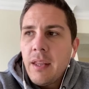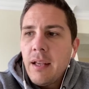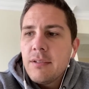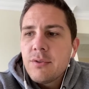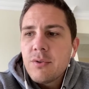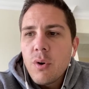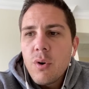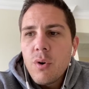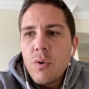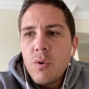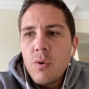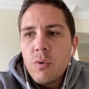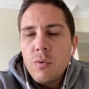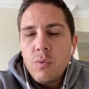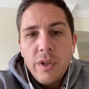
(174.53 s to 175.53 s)

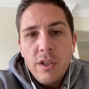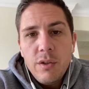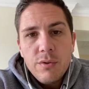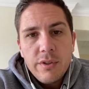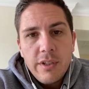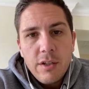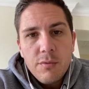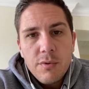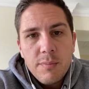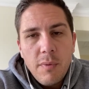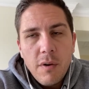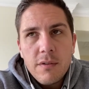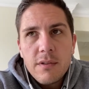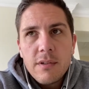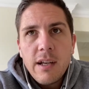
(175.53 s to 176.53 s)
So we use GetResponse.